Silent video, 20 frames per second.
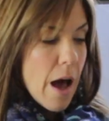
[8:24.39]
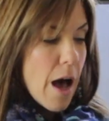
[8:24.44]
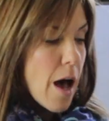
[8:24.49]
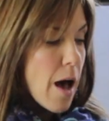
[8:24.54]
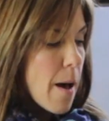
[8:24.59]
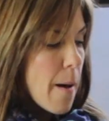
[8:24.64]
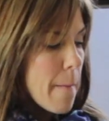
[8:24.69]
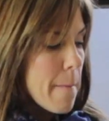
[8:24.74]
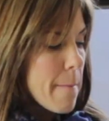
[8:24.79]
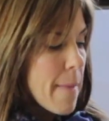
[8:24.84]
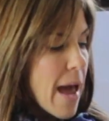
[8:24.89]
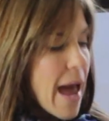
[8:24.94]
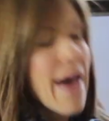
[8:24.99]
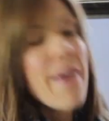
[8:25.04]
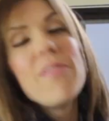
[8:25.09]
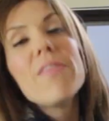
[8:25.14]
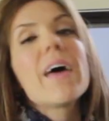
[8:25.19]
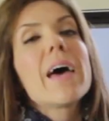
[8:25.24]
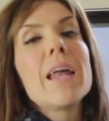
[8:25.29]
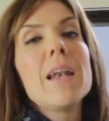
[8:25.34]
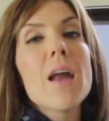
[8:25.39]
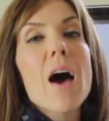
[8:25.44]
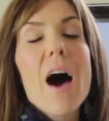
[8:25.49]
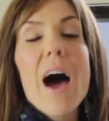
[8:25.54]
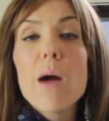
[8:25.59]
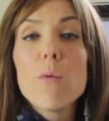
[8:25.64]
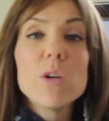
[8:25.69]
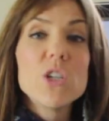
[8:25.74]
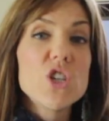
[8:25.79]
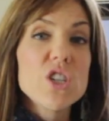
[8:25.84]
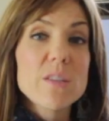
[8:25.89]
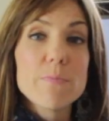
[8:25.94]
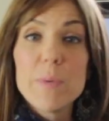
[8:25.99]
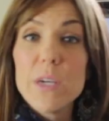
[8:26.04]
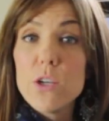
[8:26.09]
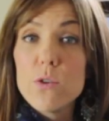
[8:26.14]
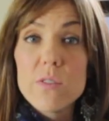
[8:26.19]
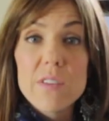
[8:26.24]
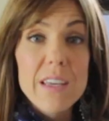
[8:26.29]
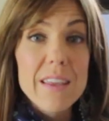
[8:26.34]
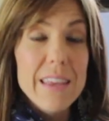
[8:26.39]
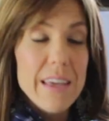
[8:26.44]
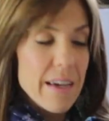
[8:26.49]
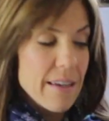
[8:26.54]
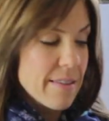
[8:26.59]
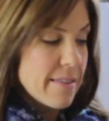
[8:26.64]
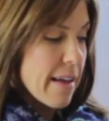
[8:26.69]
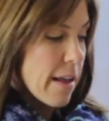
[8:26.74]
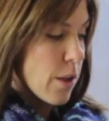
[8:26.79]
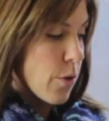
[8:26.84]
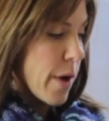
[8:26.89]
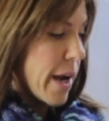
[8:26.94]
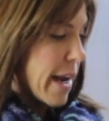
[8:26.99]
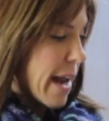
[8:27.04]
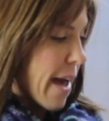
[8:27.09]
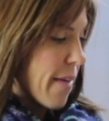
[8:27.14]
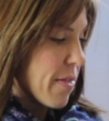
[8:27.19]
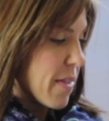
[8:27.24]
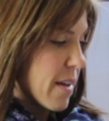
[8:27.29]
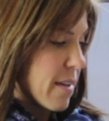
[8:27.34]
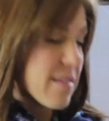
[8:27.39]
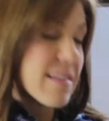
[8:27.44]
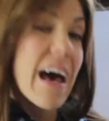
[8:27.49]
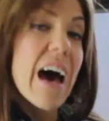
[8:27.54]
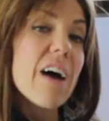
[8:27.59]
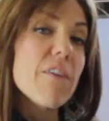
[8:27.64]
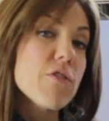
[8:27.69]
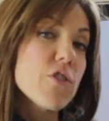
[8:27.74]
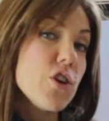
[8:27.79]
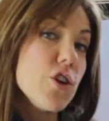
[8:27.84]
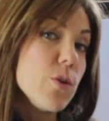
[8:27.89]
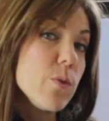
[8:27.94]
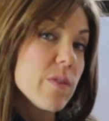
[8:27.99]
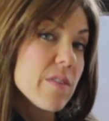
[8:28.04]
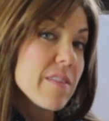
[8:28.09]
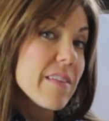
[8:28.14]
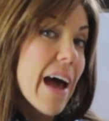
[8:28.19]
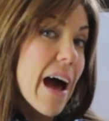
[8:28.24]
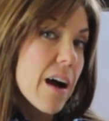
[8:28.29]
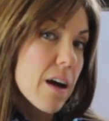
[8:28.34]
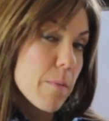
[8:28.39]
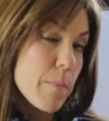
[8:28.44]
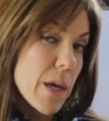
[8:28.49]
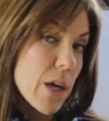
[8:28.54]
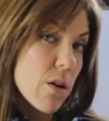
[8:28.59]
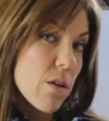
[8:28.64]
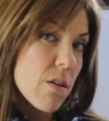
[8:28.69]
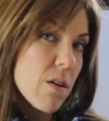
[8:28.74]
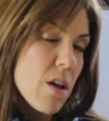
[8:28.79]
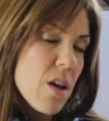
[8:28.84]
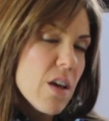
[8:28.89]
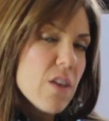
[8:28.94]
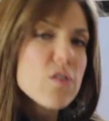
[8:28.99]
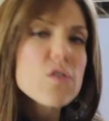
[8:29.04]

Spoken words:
and then I would just be using the Accelerate at this afternoon snack meal.